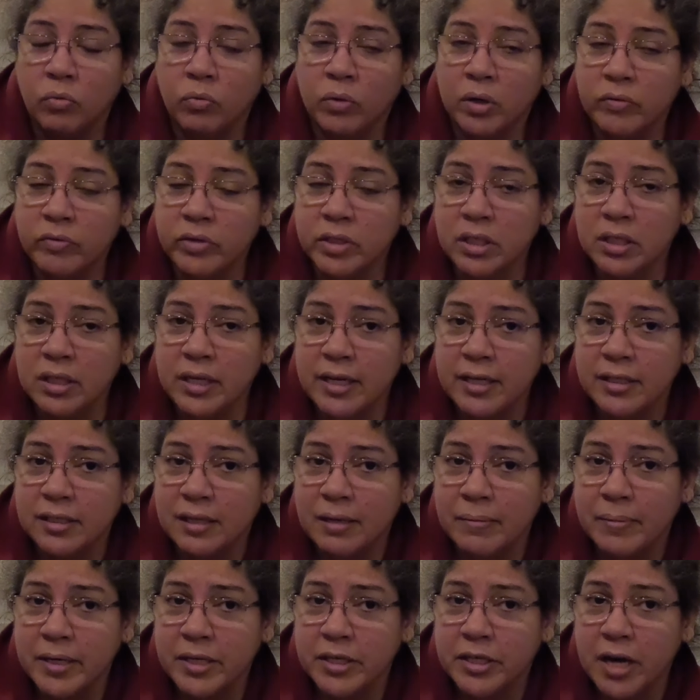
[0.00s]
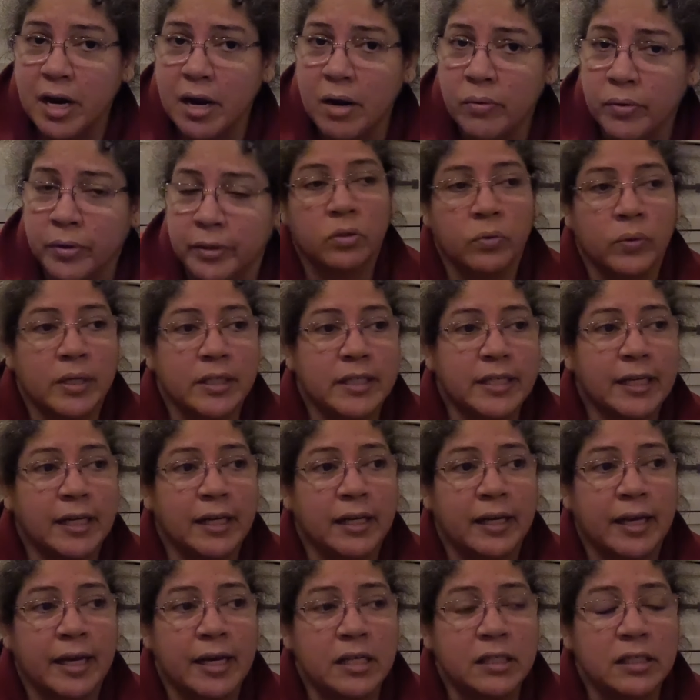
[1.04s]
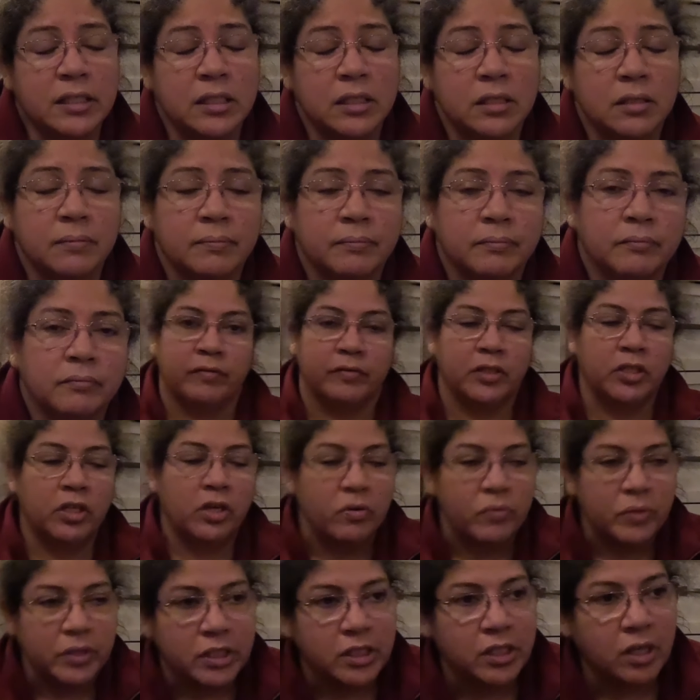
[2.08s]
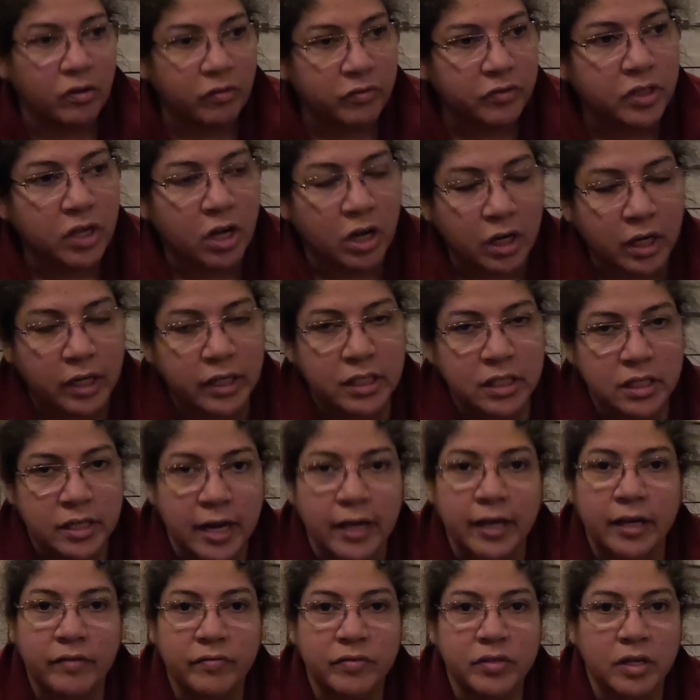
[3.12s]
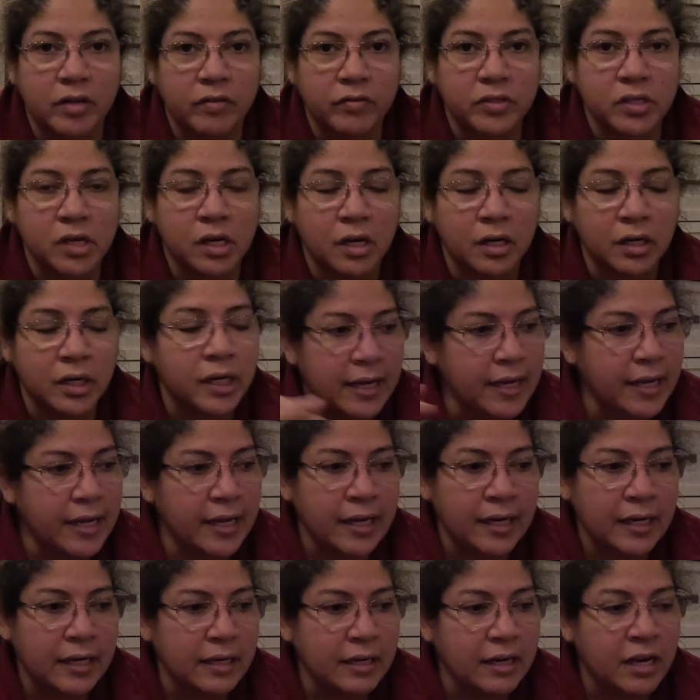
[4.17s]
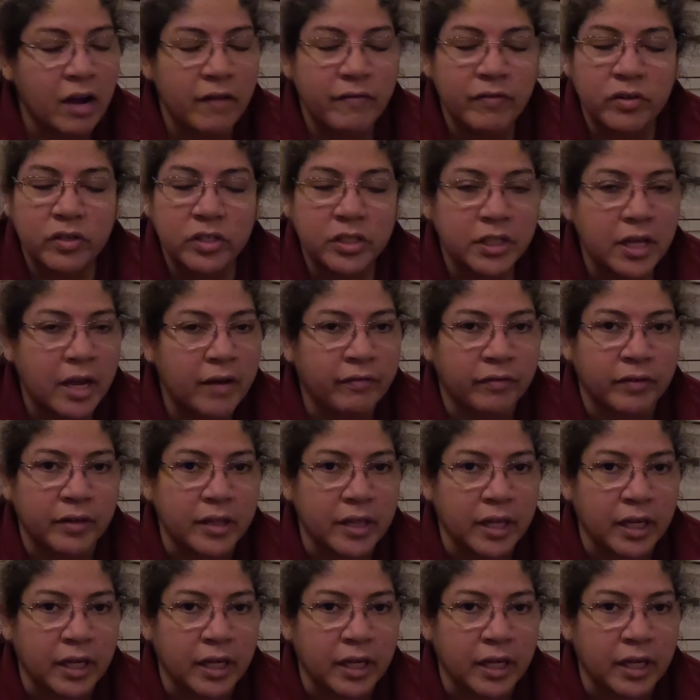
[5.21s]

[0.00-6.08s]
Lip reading: When was the last time I showered? Want to take a guess? You know what self-talk is? Negative self-talk. It governs everything.